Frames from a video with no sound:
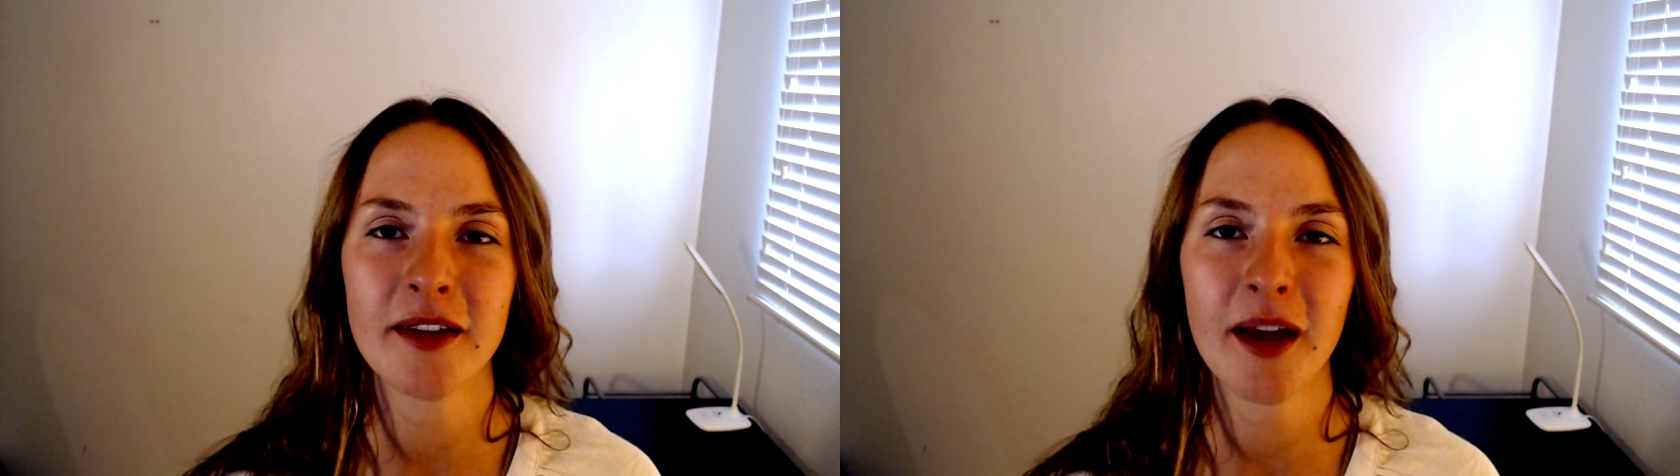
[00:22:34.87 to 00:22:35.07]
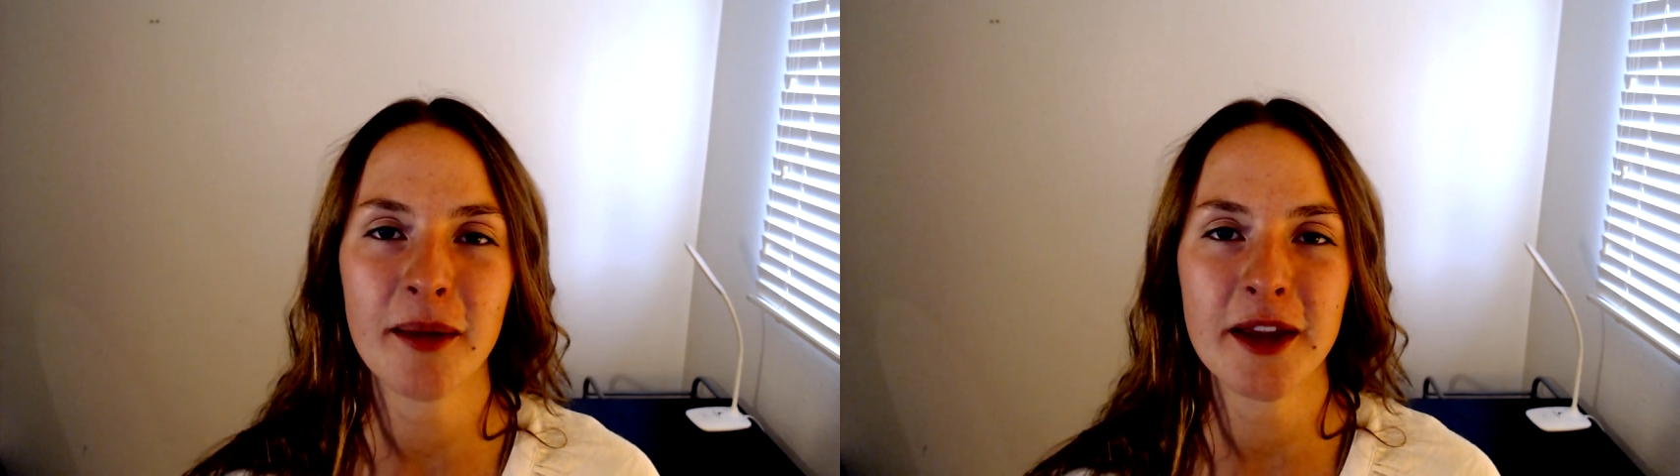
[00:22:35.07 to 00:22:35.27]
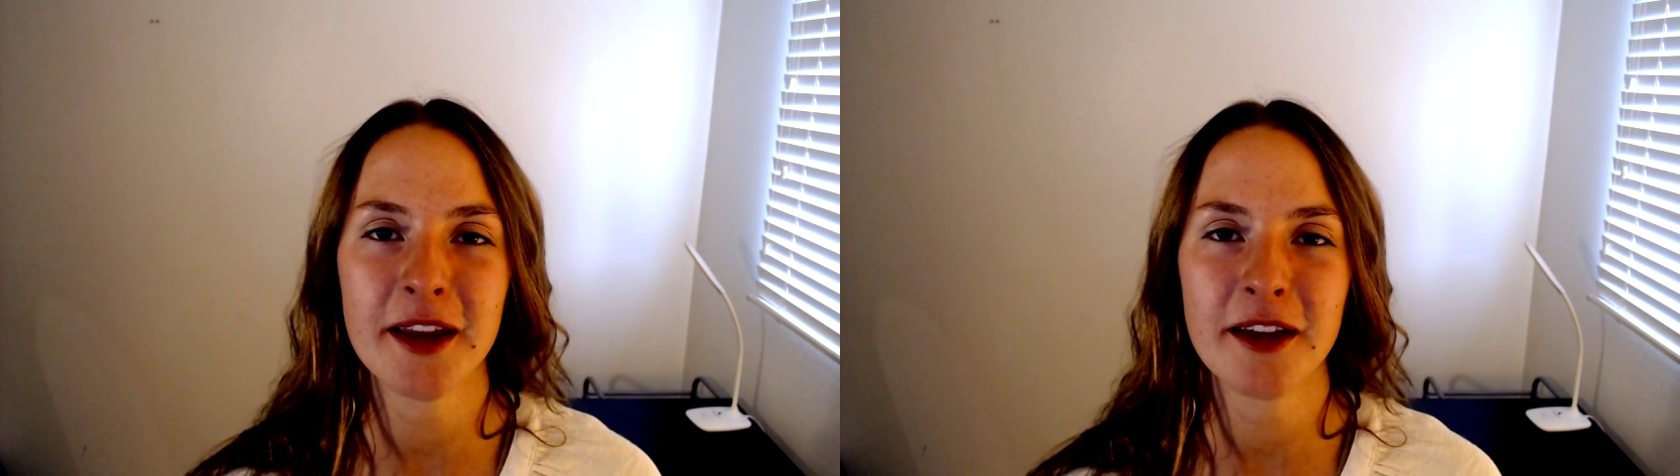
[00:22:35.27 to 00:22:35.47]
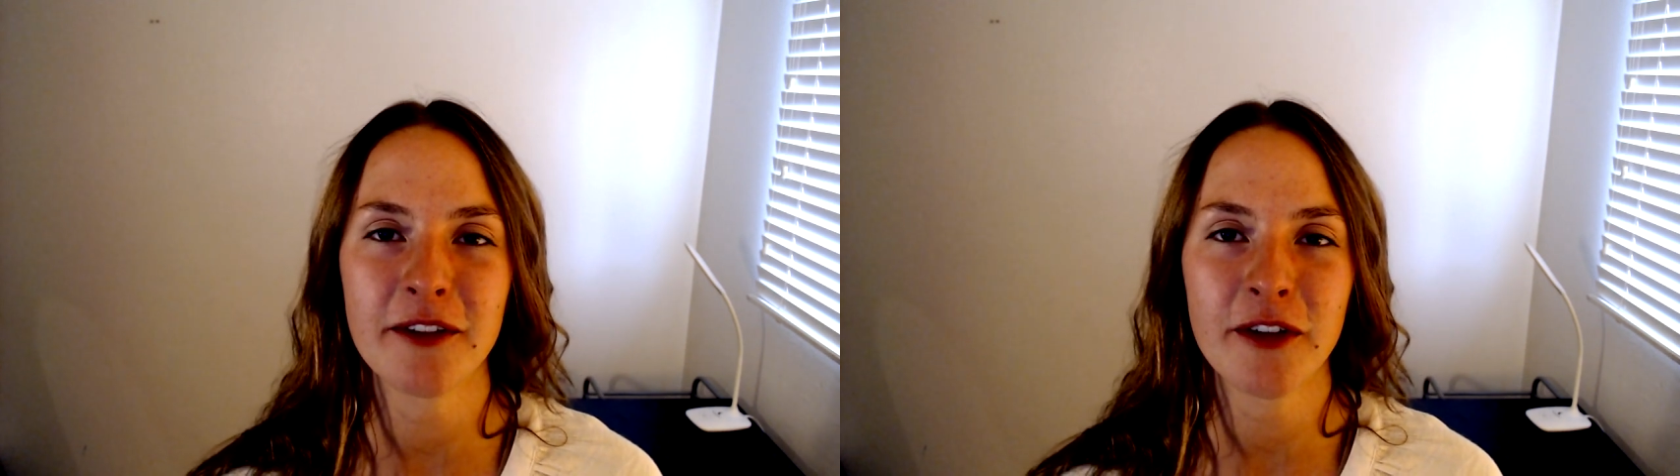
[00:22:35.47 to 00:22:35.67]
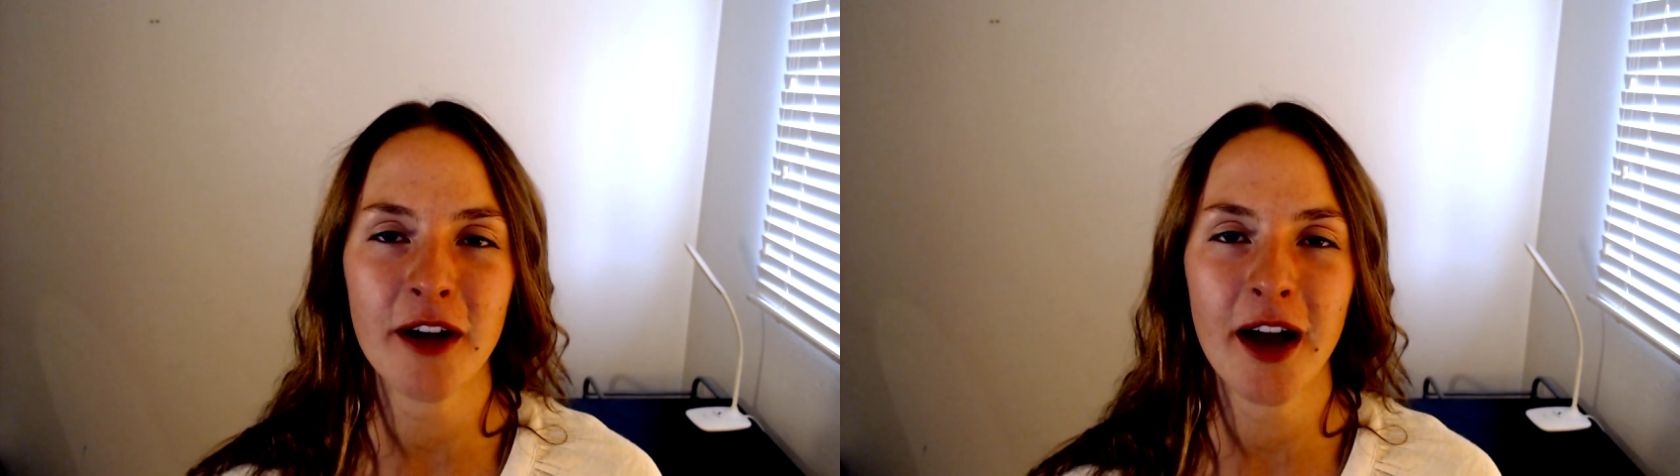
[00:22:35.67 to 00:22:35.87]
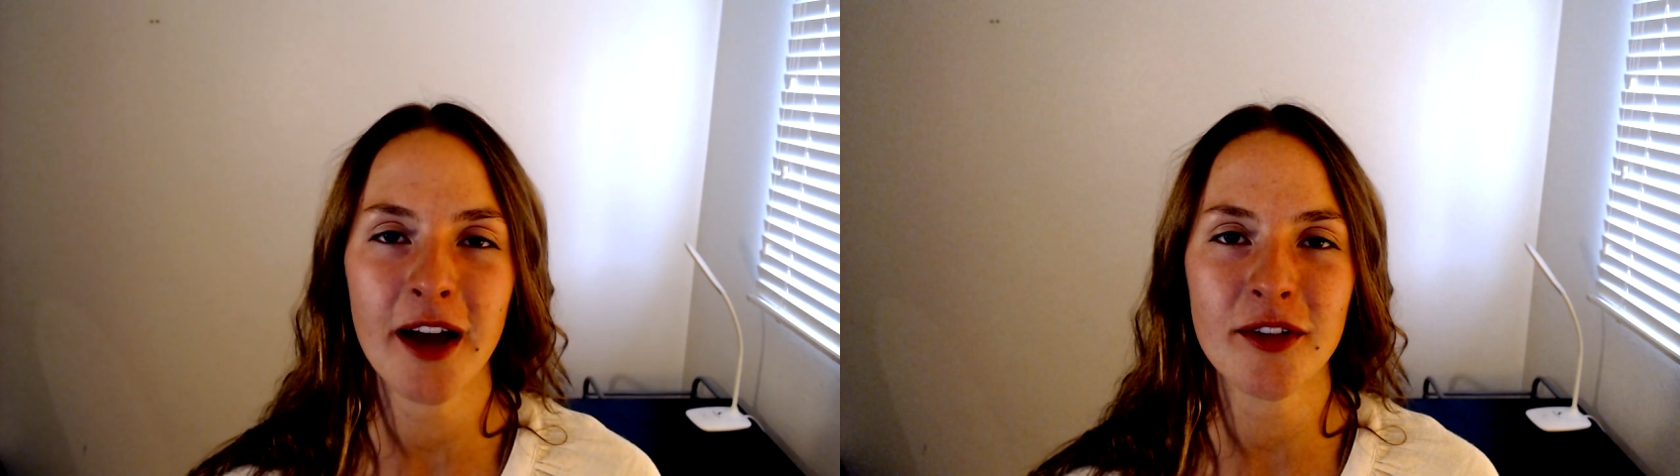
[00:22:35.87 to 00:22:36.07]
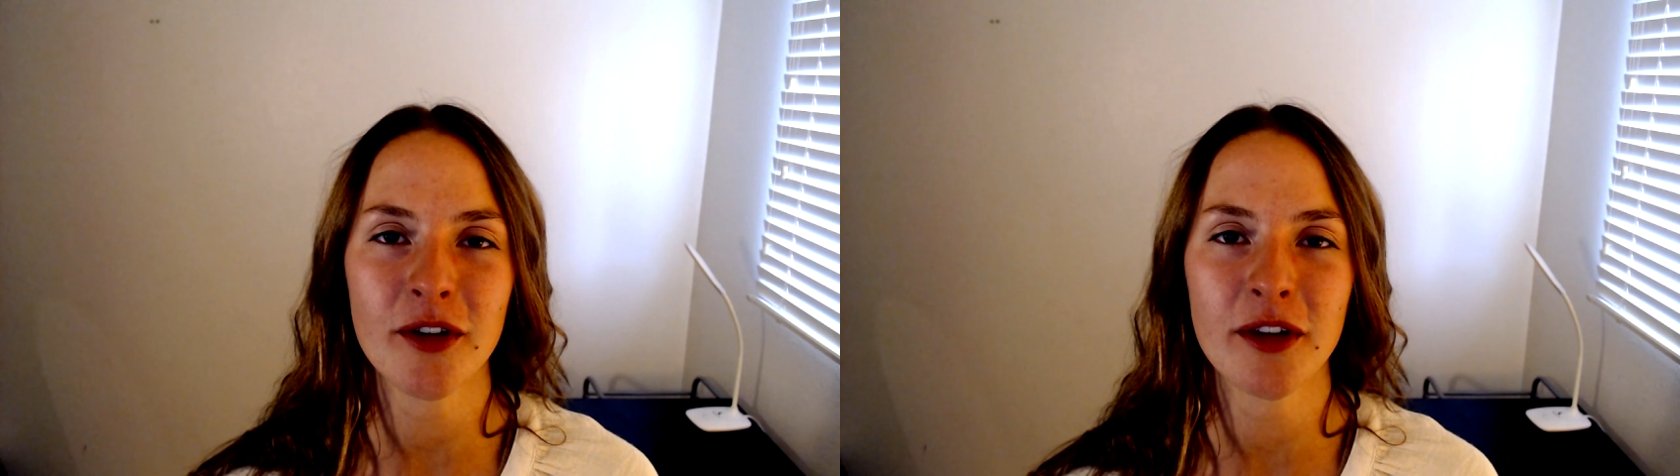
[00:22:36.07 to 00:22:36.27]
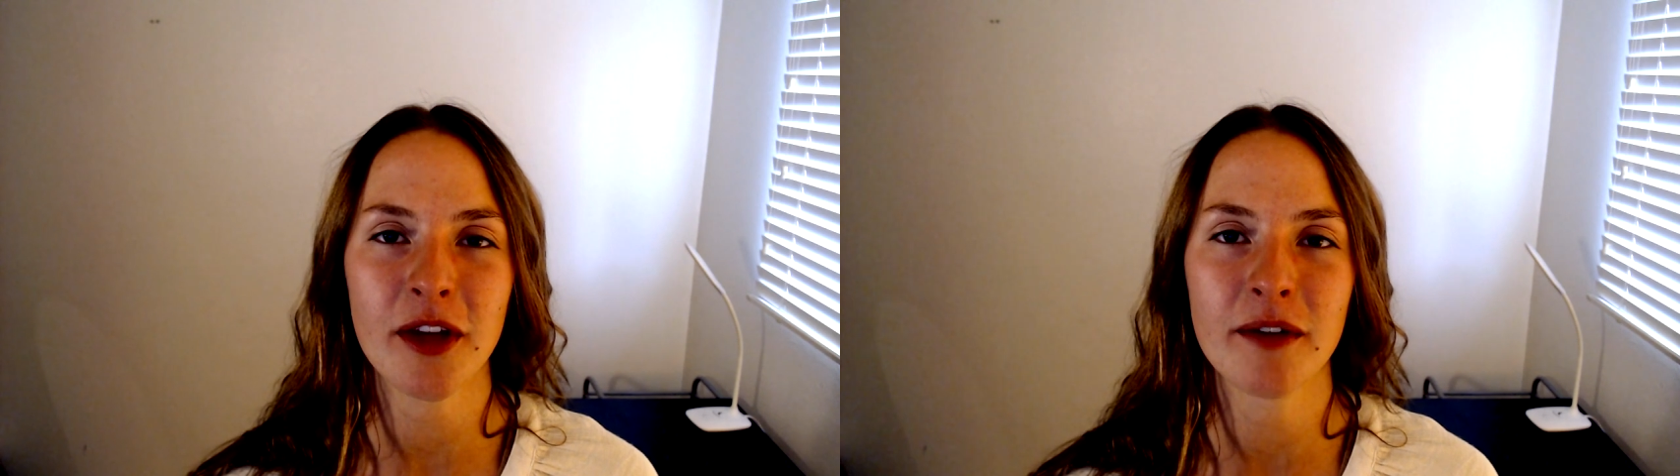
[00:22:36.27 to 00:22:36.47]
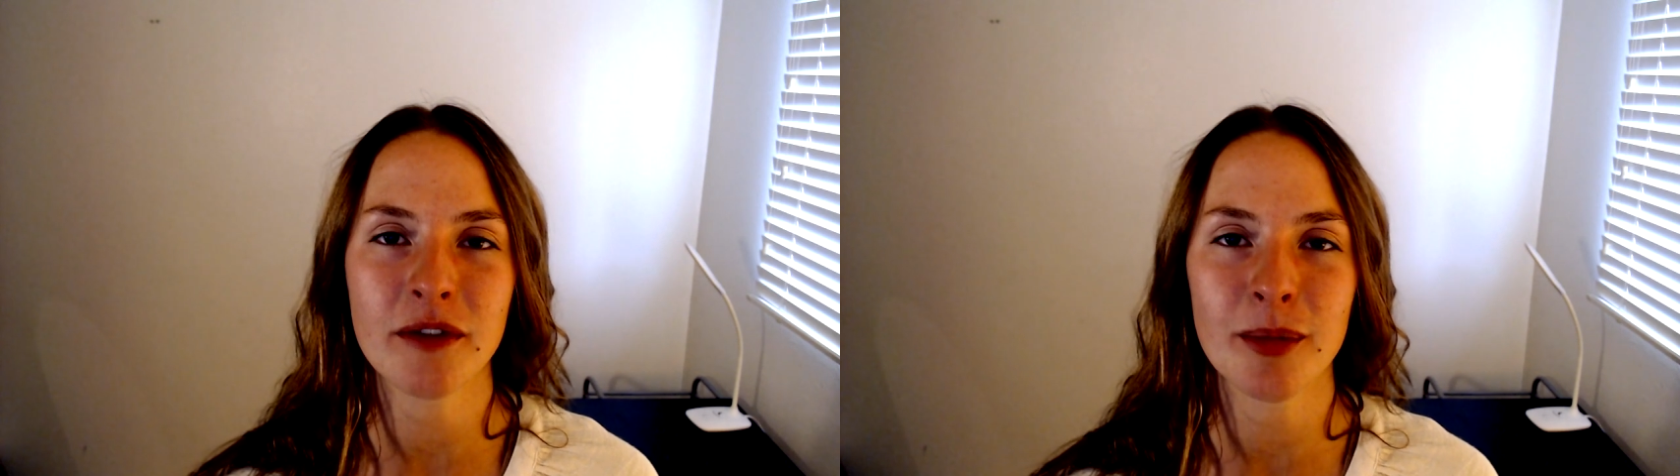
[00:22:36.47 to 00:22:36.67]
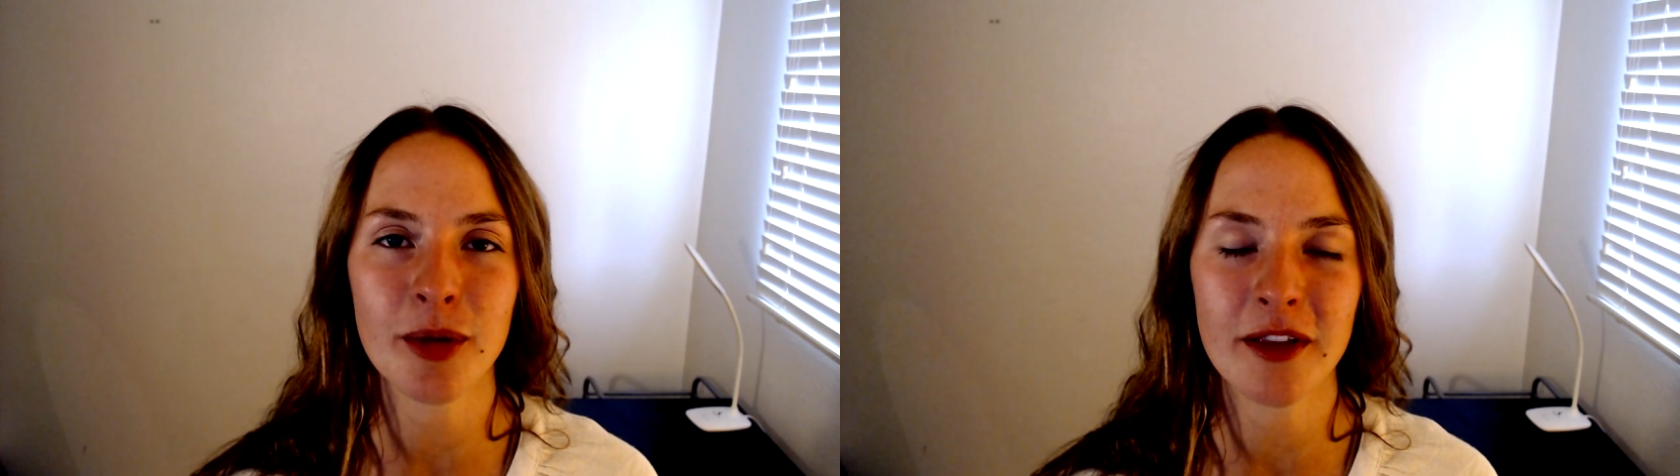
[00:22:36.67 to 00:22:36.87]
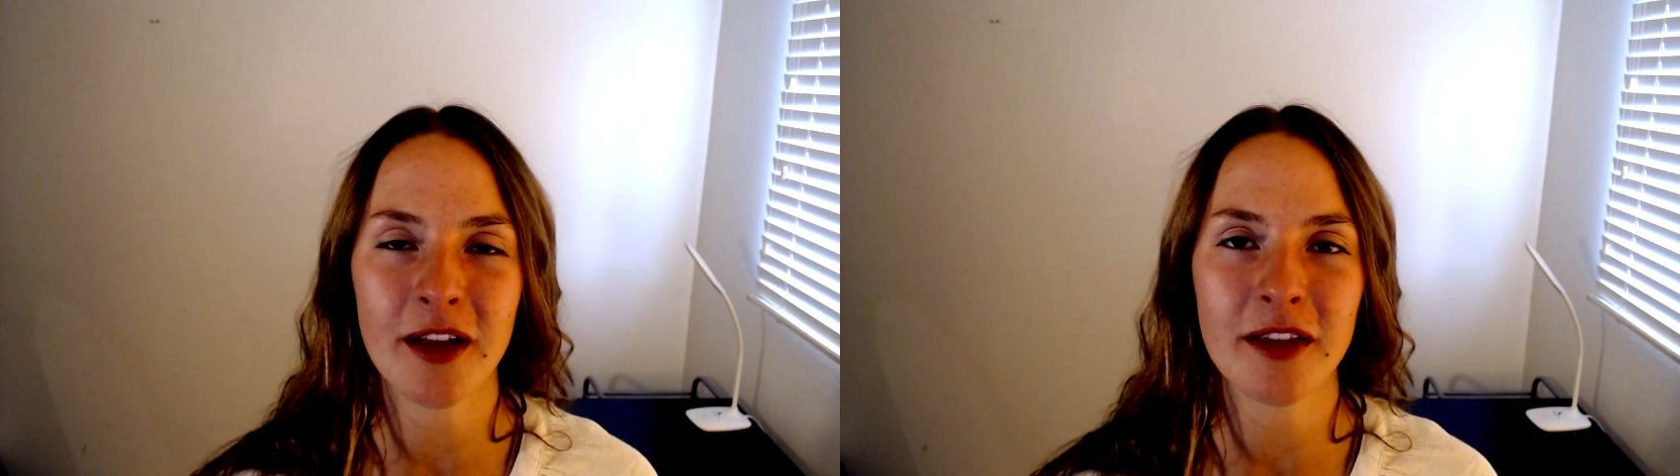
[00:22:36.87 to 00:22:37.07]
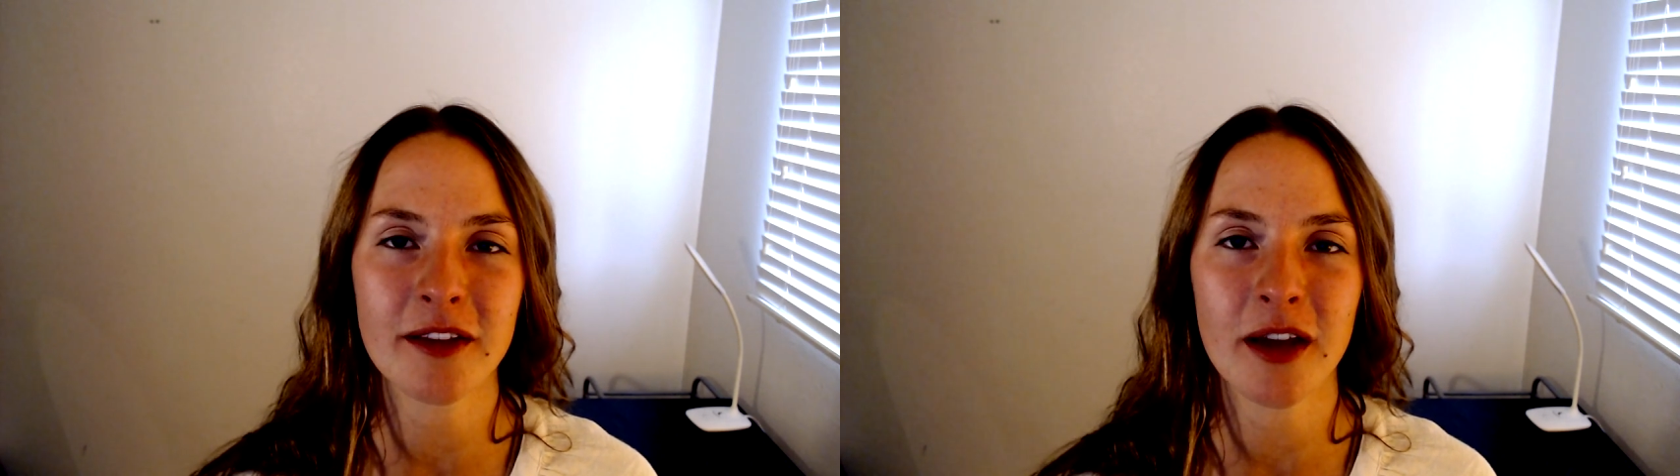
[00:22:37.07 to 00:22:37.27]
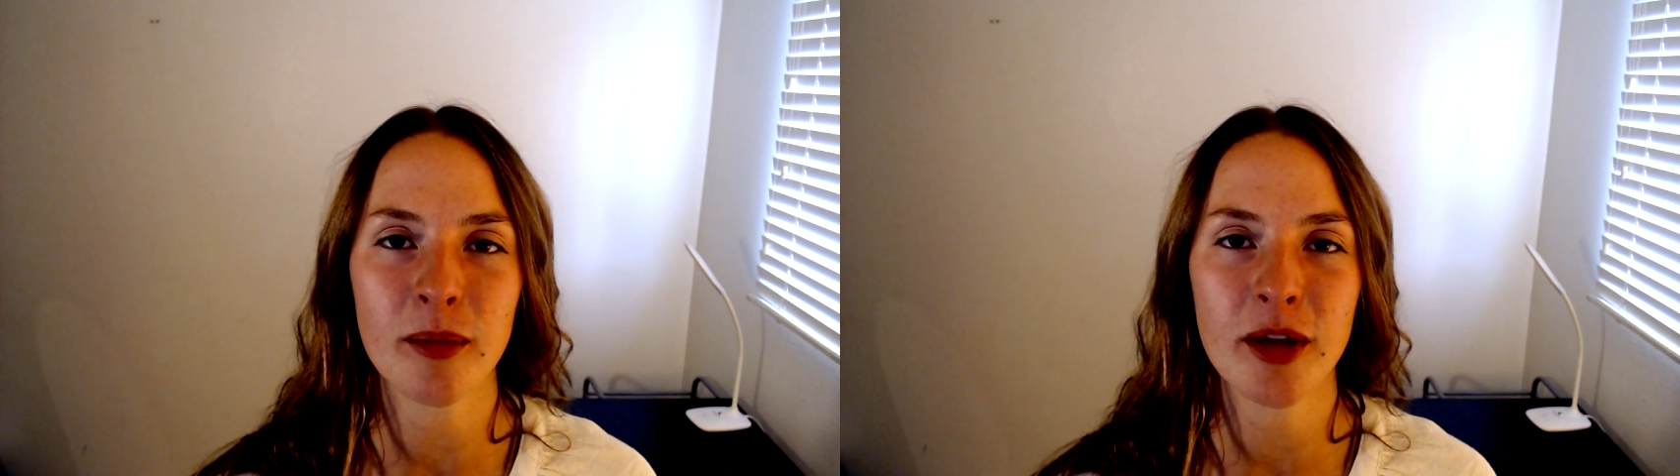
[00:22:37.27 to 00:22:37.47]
if your eyes are uncomfortable a lot of the time,